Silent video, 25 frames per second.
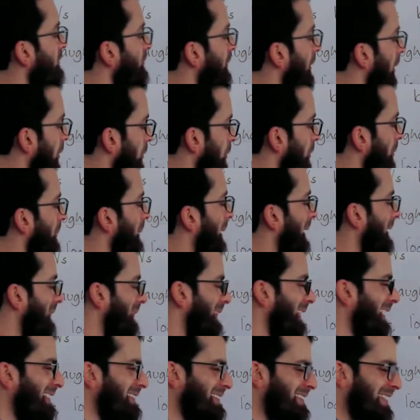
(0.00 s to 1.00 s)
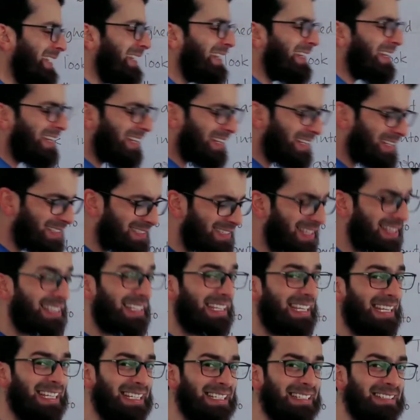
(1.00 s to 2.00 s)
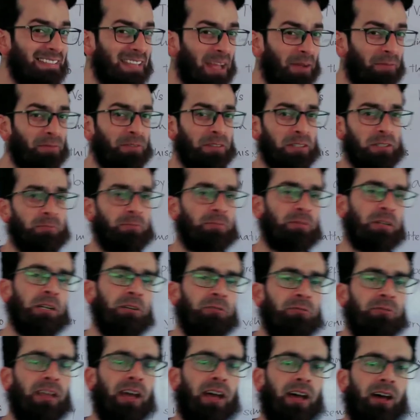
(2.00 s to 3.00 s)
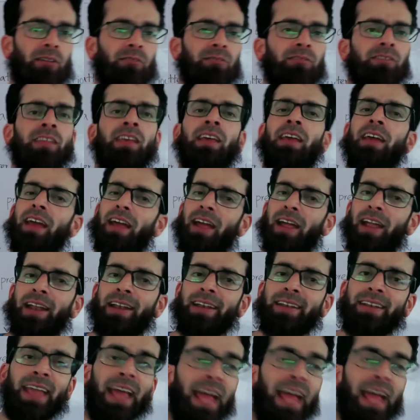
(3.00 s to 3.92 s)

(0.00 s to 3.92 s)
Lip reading: is followed by this. It is an indefinite pronoun and